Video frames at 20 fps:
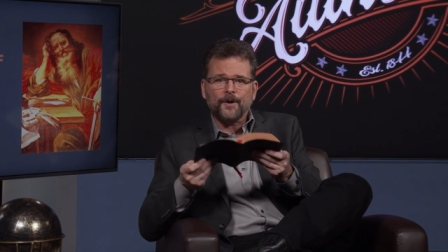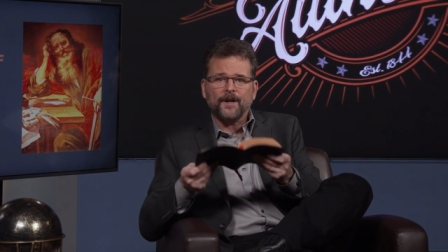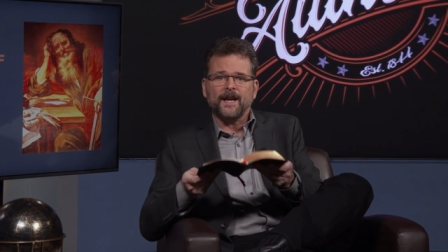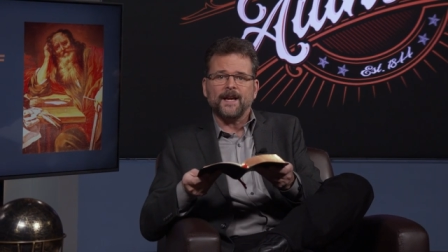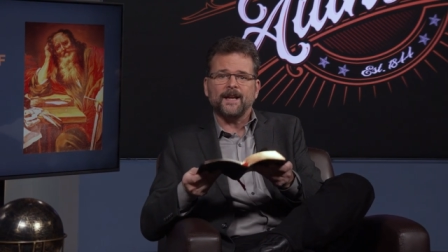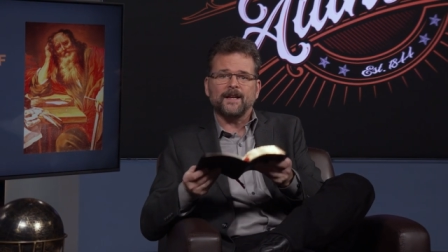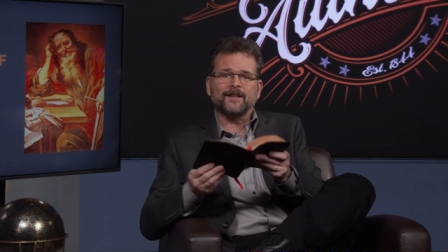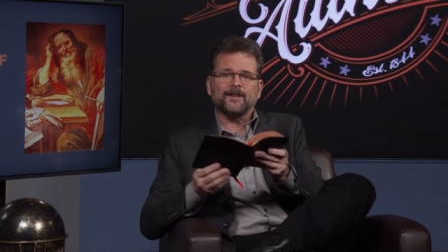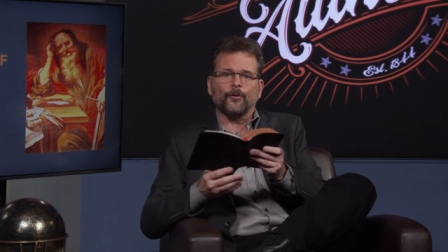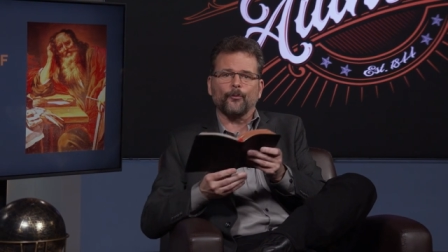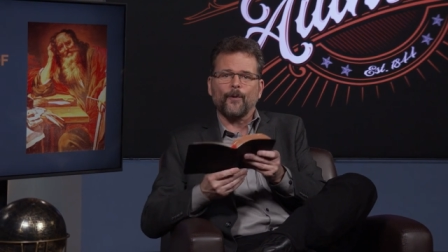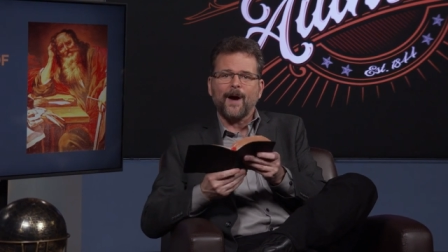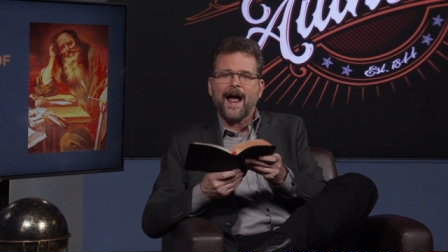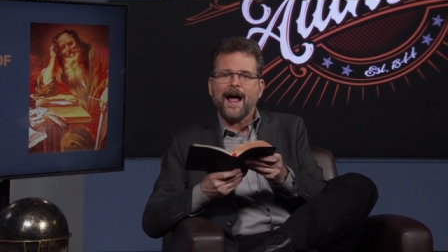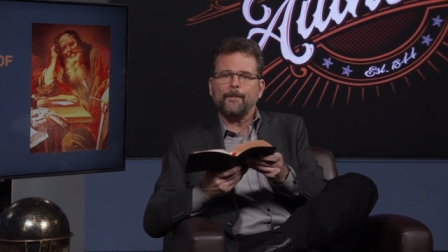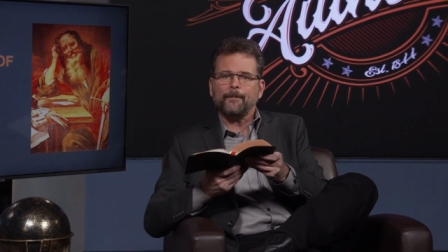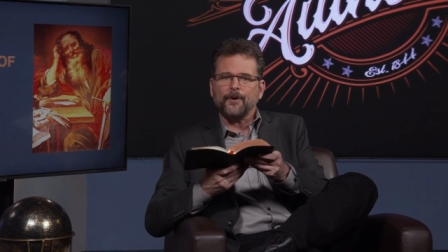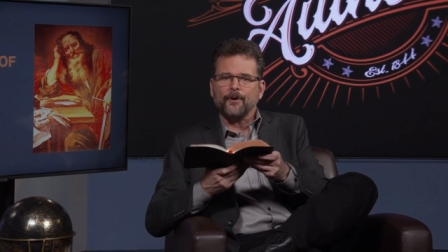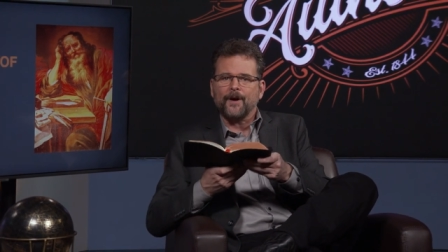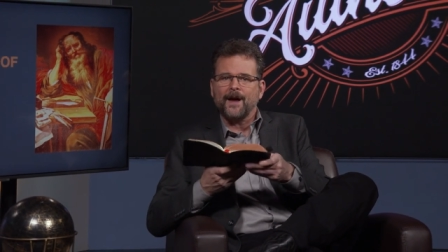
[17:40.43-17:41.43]
needed to
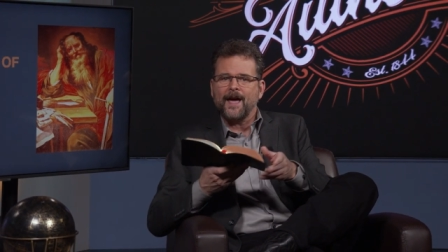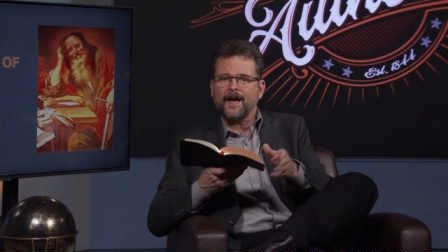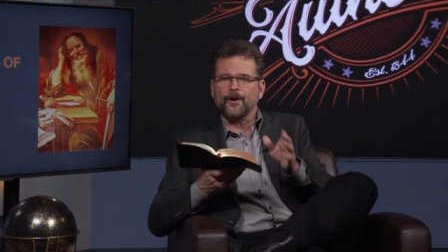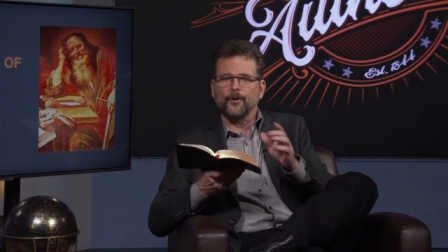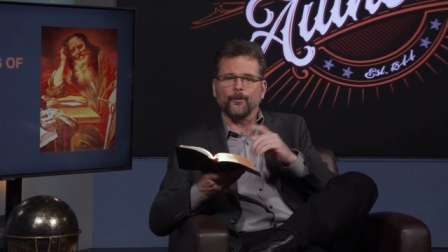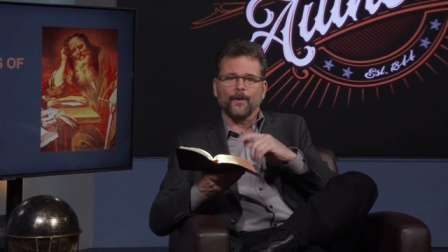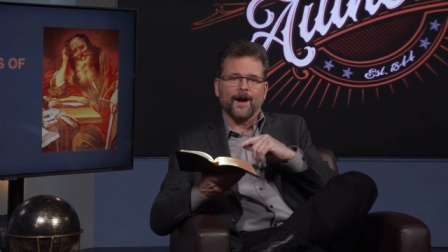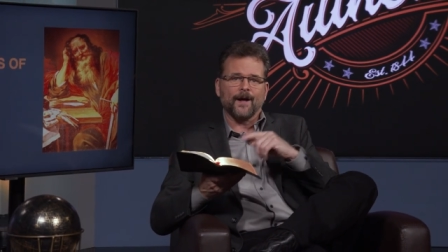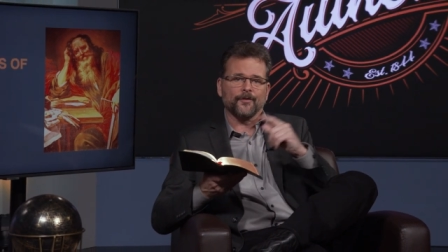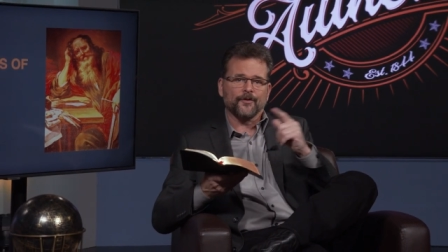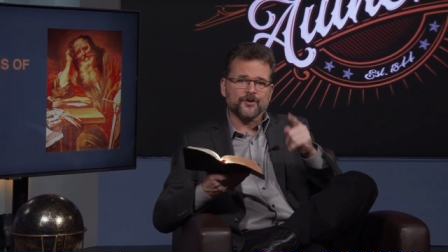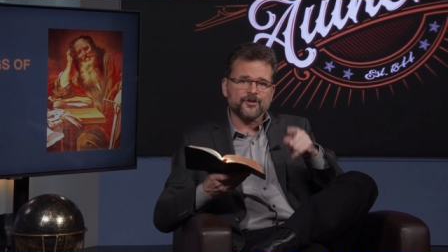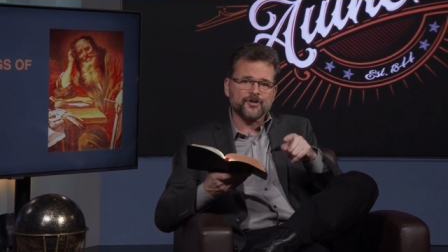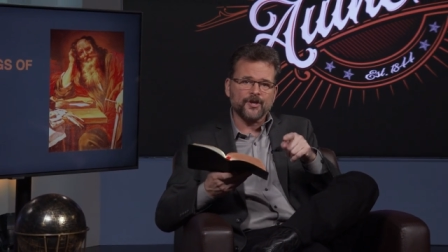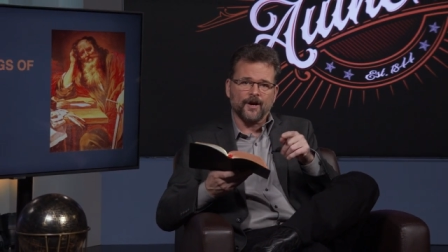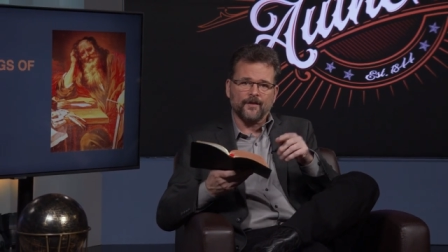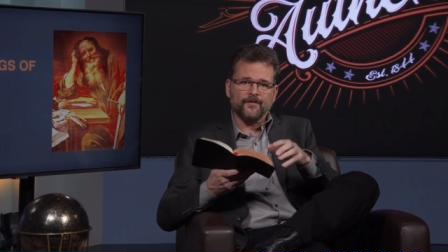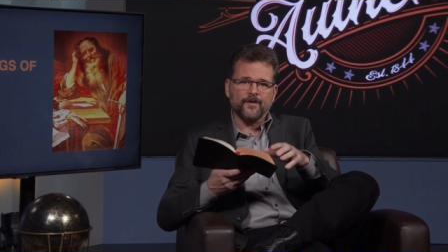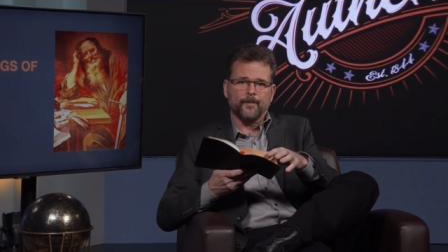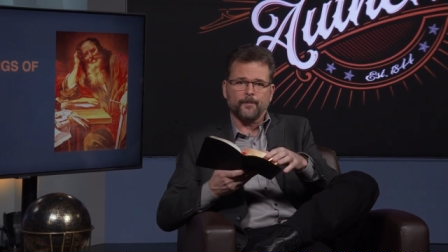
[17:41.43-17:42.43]
wrap your head around the
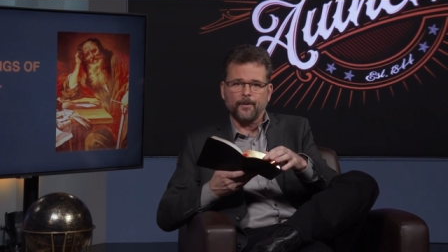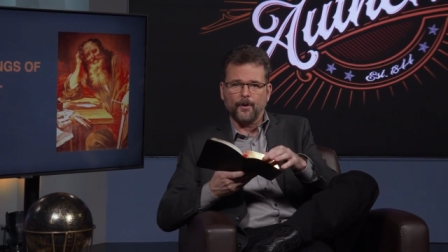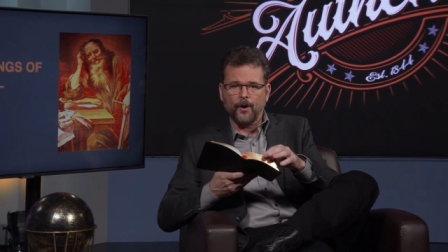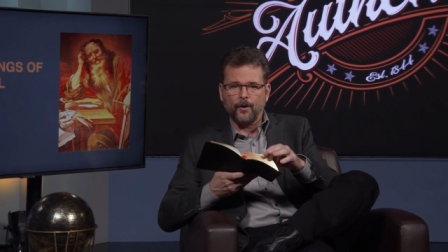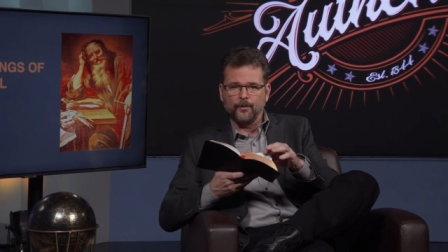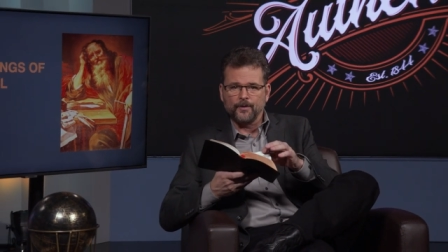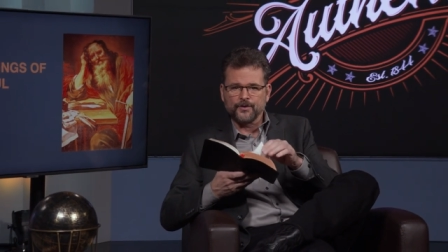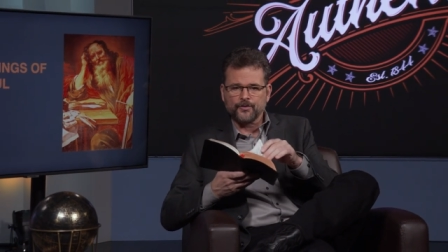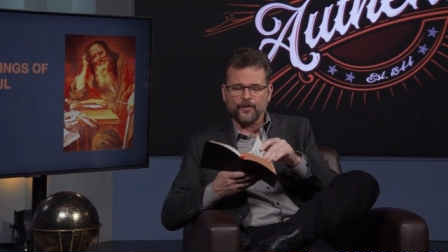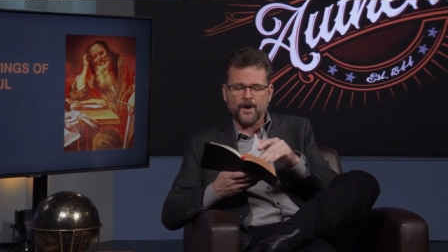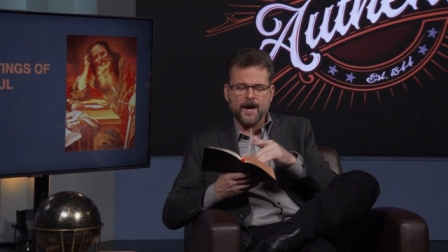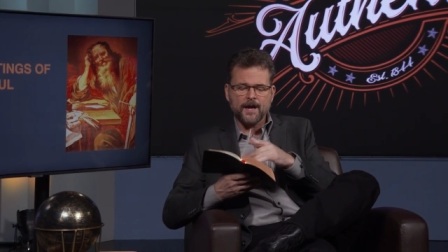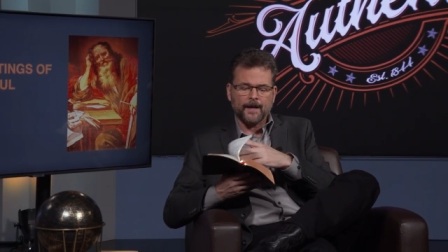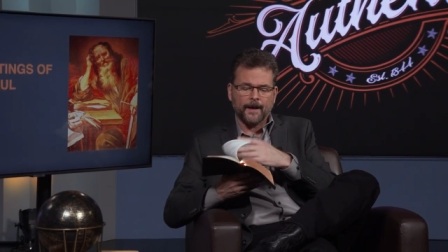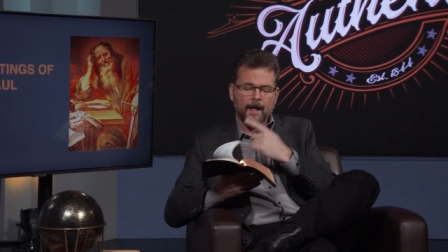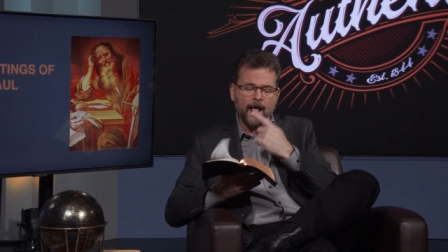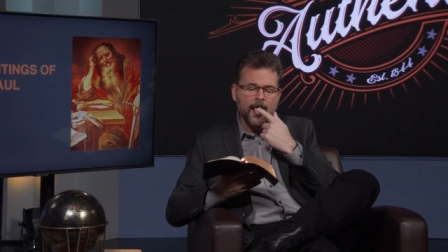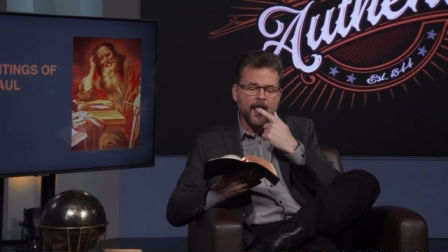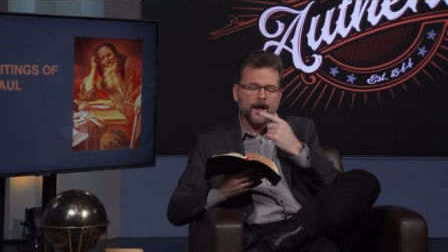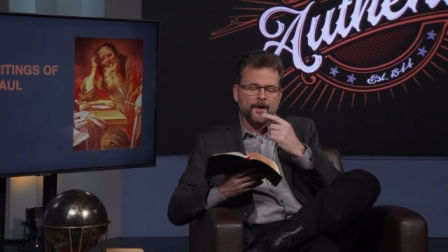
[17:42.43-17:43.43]
stuff that Paul was writing.